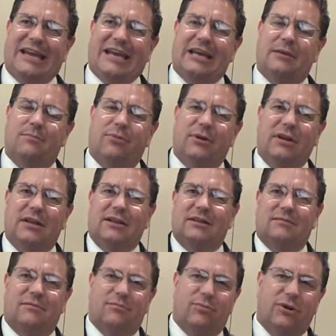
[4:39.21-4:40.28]
and
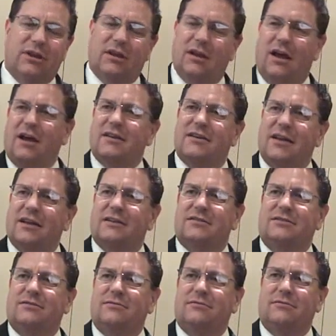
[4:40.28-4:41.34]
putting
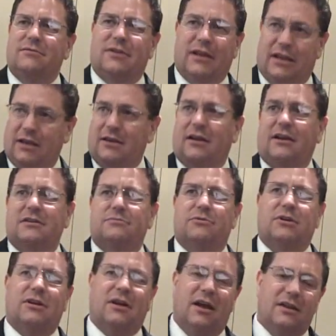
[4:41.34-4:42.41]
context to the headlines,
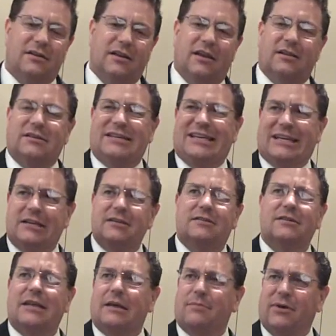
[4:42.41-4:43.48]
putting context
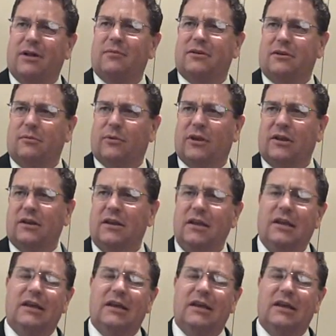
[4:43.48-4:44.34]
into that public debate,